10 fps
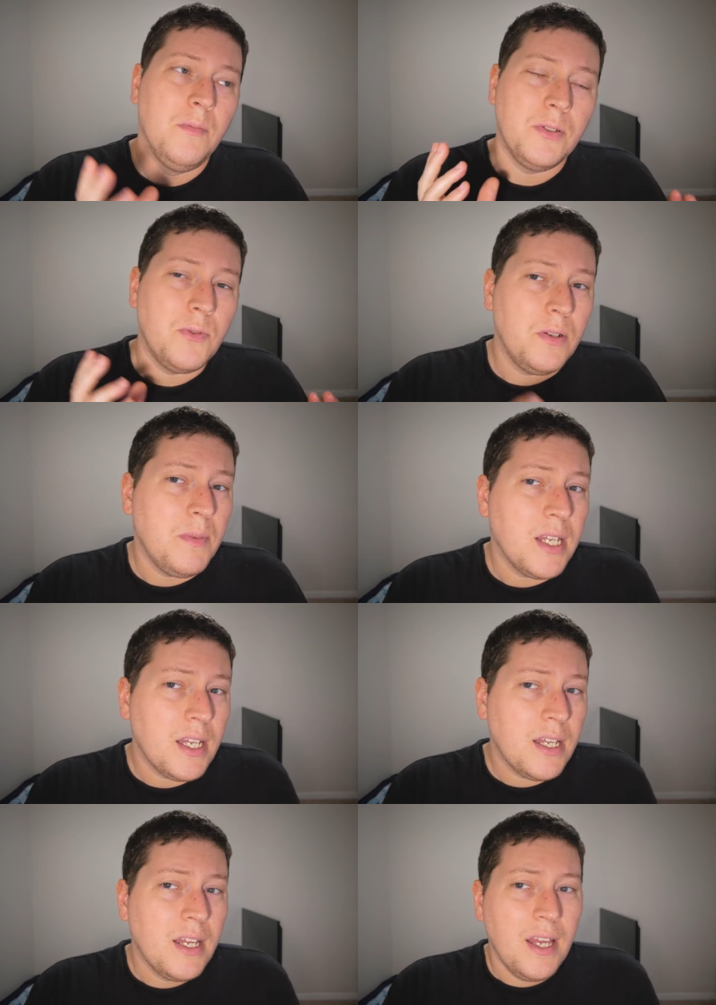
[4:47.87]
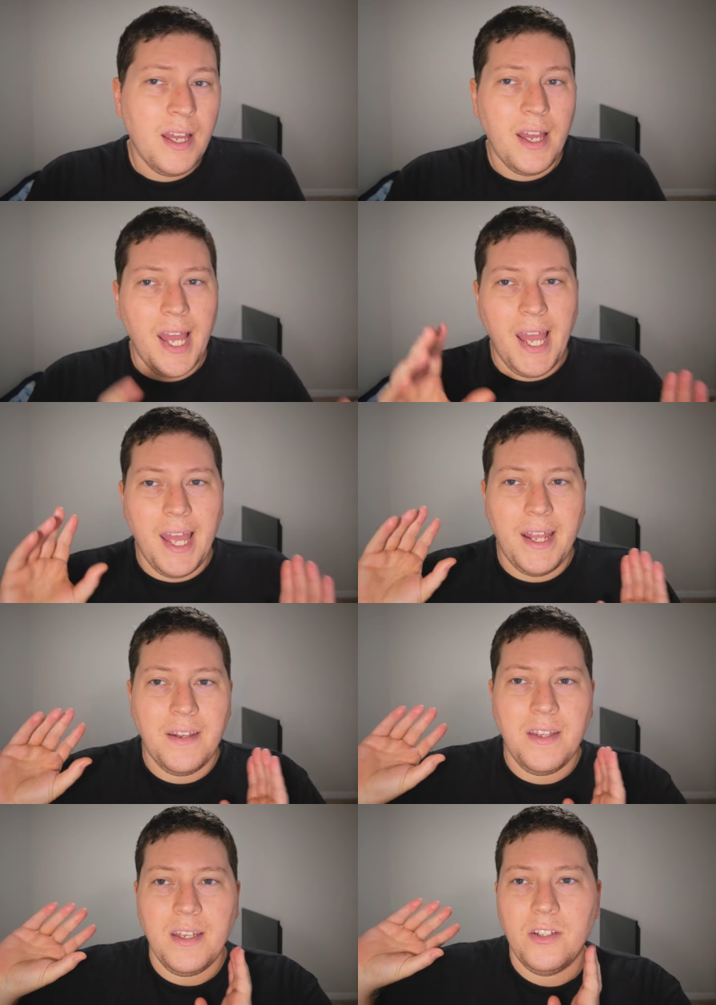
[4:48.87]
between me
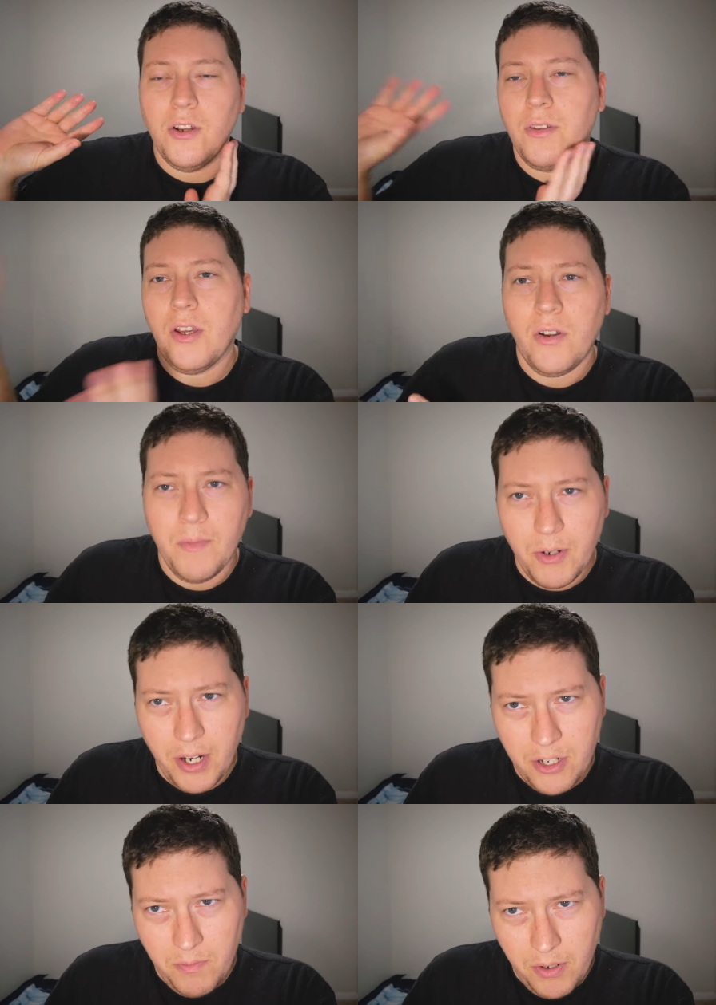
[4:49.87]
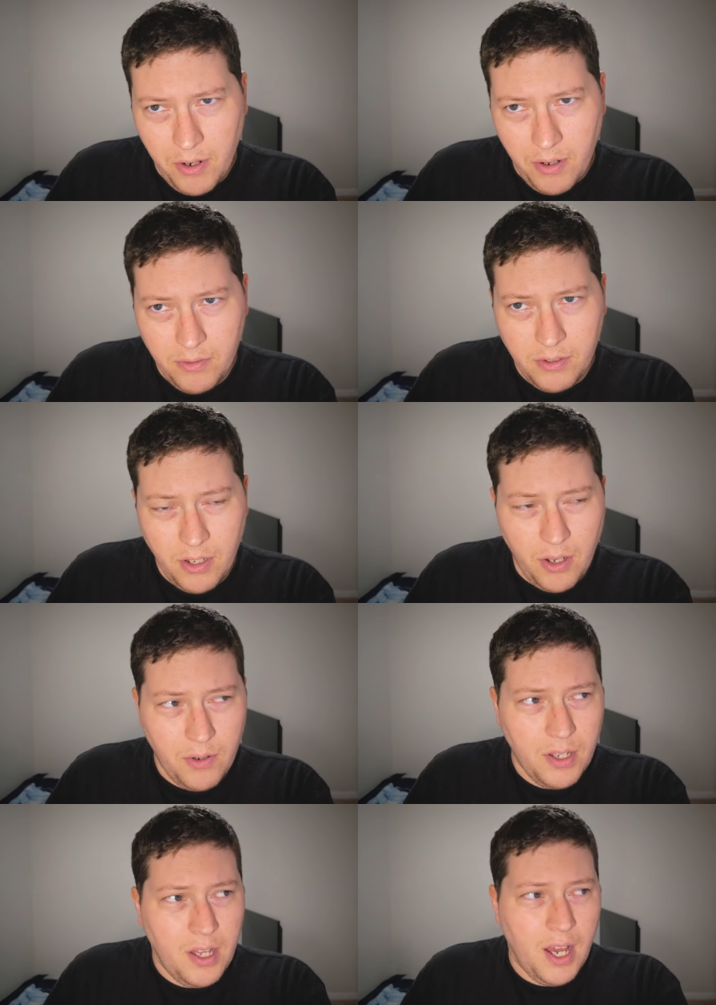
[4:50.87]
and the Tokyo Immigration Bureau.
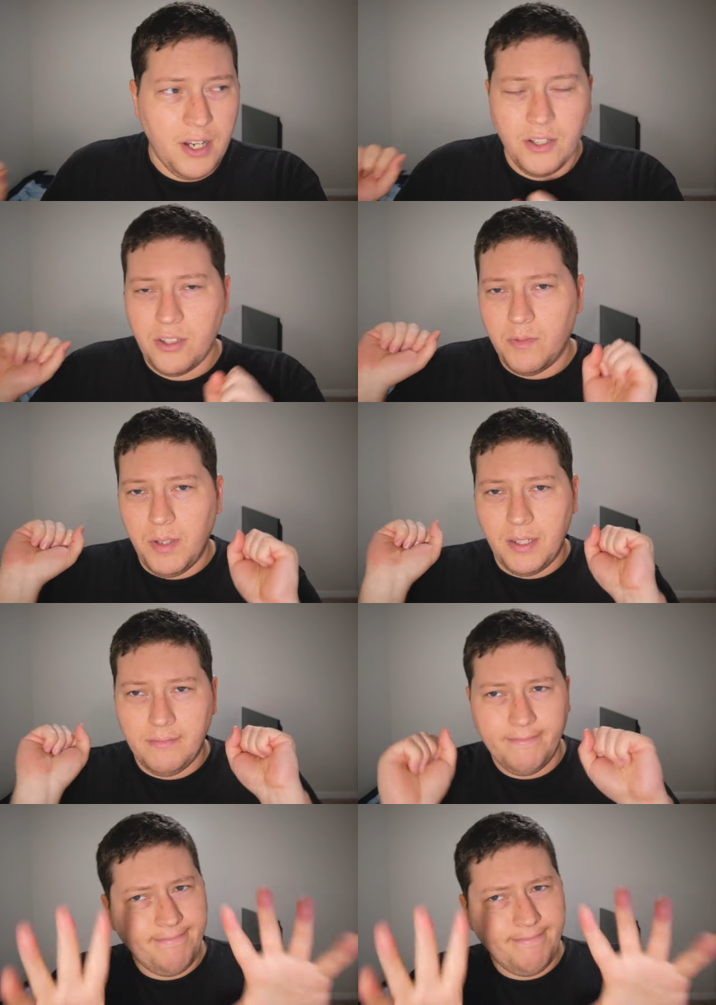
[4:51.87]
So I just submit